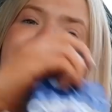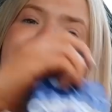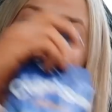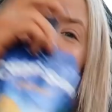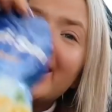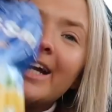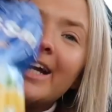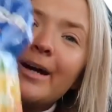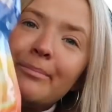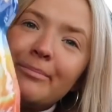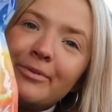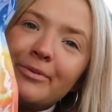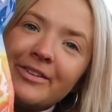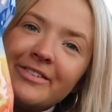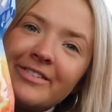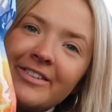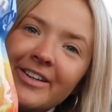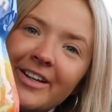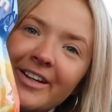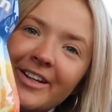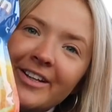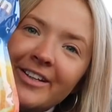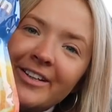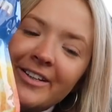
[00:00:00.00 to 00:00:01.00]
A Capri
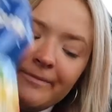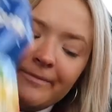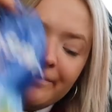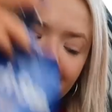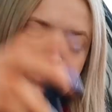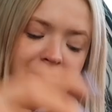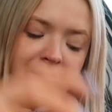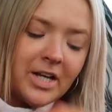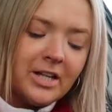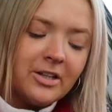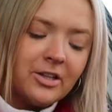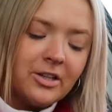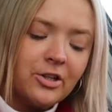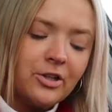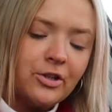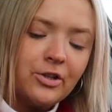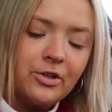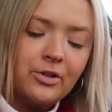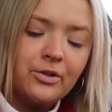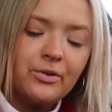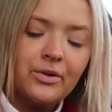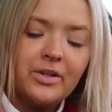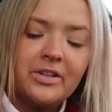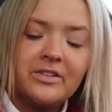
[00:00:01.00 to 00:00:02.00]
Sun, and
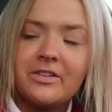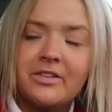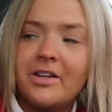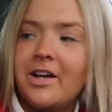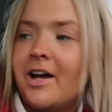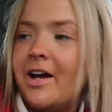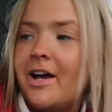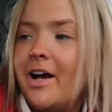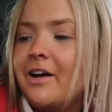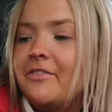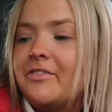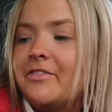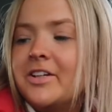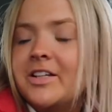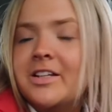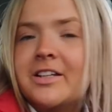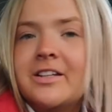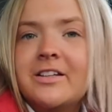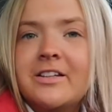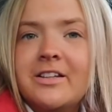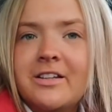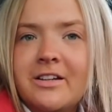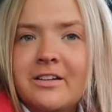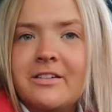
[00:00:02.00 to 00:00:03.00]
Lou is
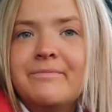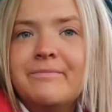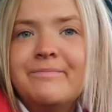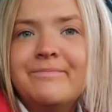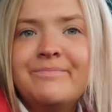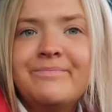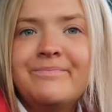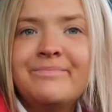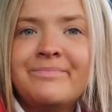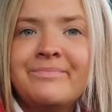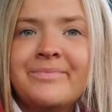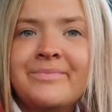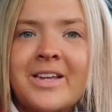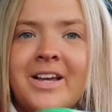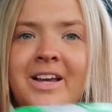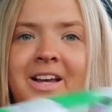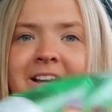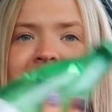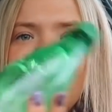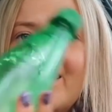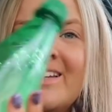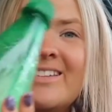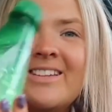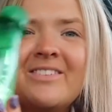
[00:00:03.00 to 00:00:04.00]
having.
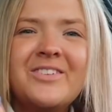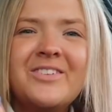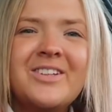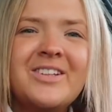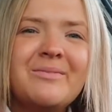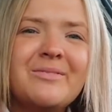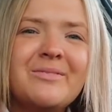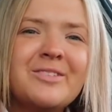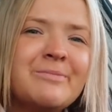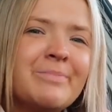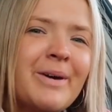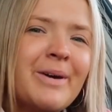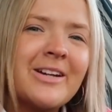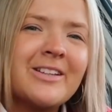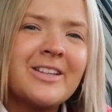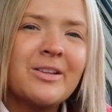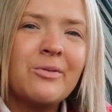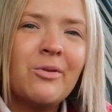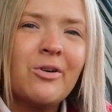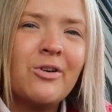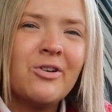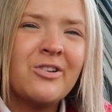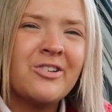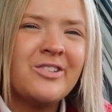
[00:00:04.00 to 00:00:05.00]
He's having
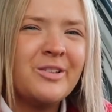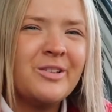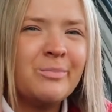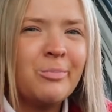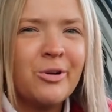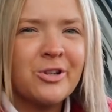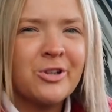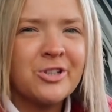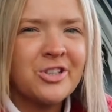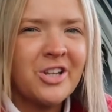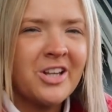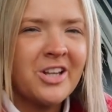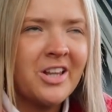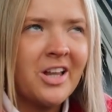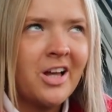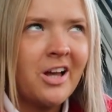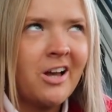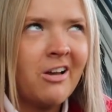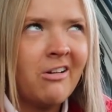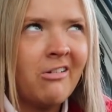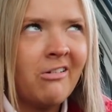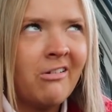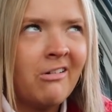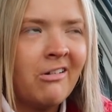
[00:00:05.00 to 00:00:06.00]
sparkling water because he's posh like
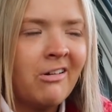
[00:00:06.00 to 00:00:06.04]
that.